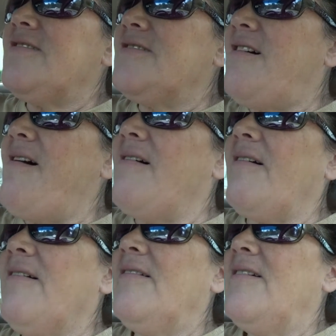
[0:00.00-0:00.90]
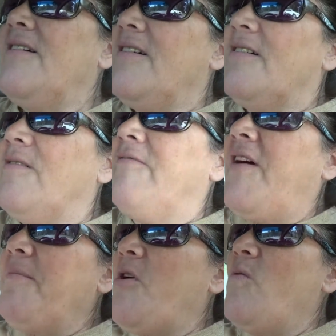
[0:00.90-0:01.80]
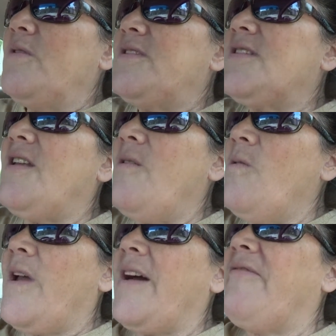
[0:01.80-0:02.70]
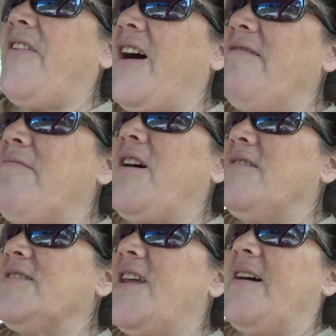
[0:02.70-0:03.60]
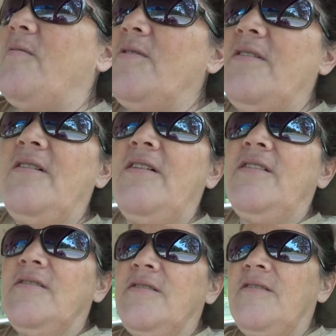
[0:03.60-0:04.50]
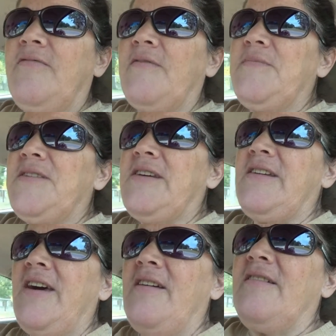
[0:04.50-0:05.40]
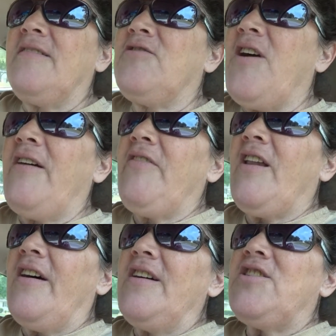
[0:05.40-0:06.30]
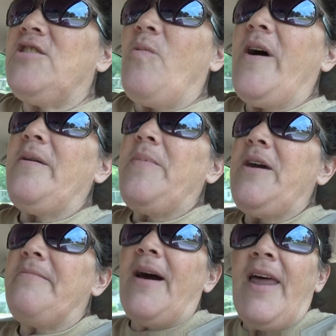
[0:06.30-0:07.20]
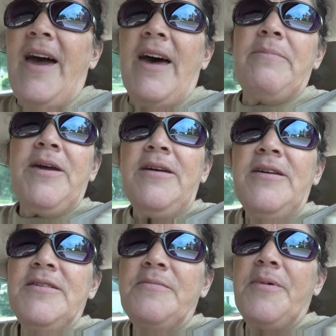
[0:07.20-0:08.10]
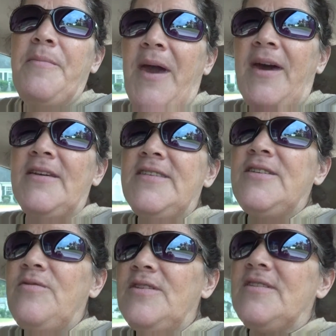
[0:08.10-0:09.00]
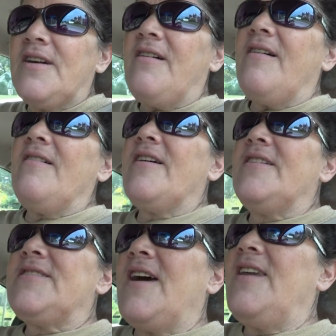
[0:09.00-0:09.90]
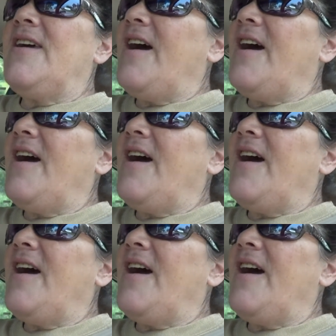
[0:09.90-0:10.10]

little dog. If I'm going slow, like 5 miles an hour, or if I'm sitting at a traffic light, she'll want to be in my lap. But man, as soon as the car gets any